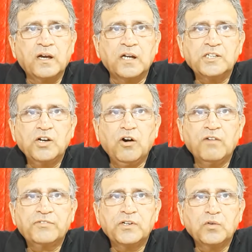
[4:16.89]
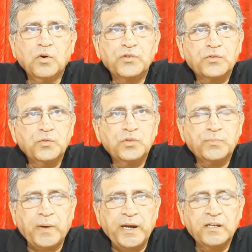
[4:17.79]
Cutting off the nose to
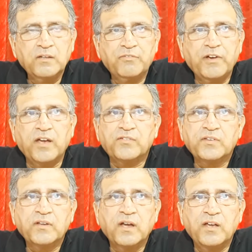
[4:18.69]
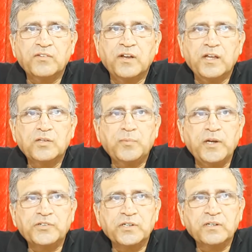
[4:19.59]
spite the face is an
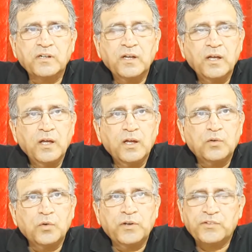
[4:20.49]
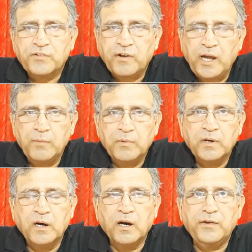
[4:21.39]
expression to describe
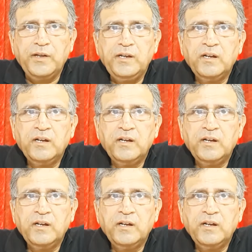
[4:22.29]
a